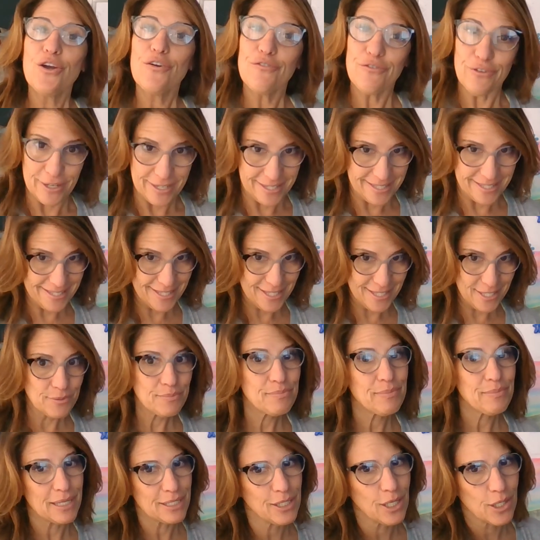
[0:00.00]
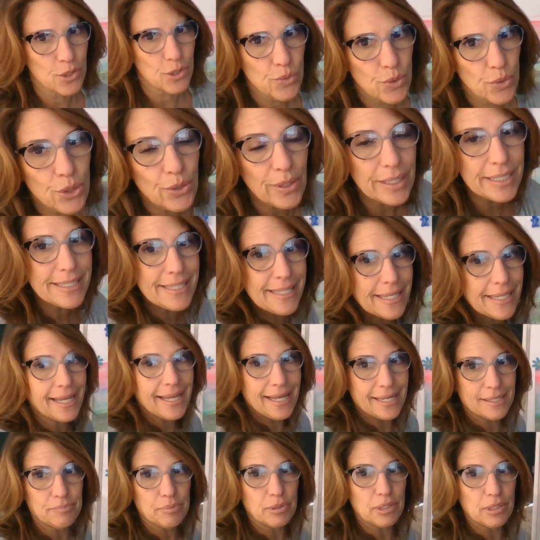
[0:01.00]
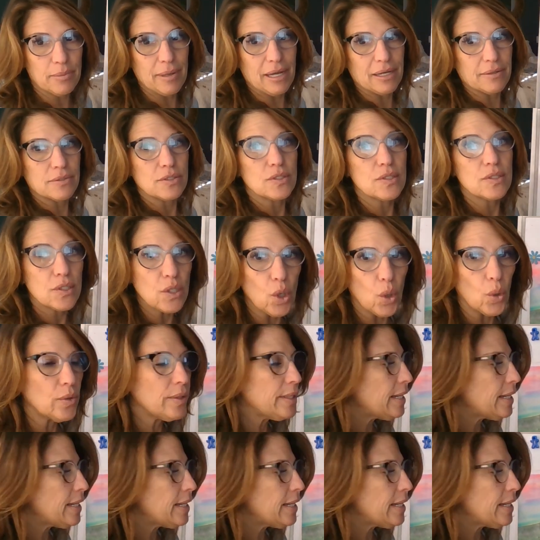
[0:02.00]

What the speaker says: Friends, my dogs were crazy. I had to put them out. So